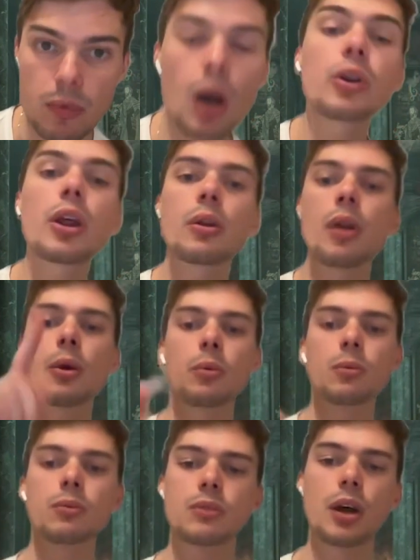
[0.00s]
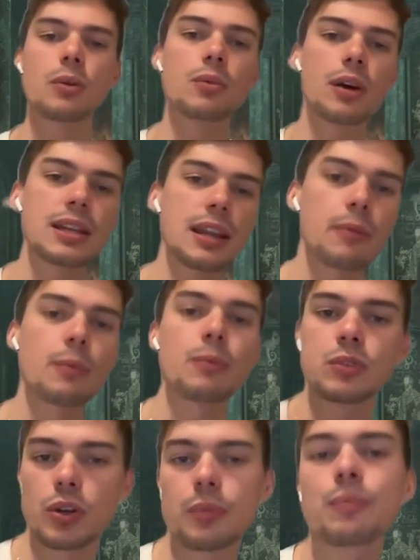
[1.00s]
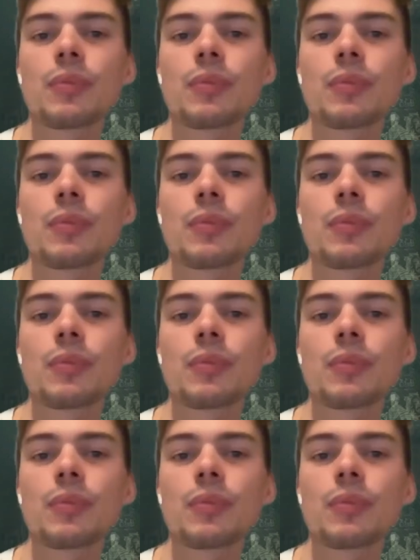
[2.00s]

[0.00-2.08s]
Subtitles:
Oh, no, I take that, sorry.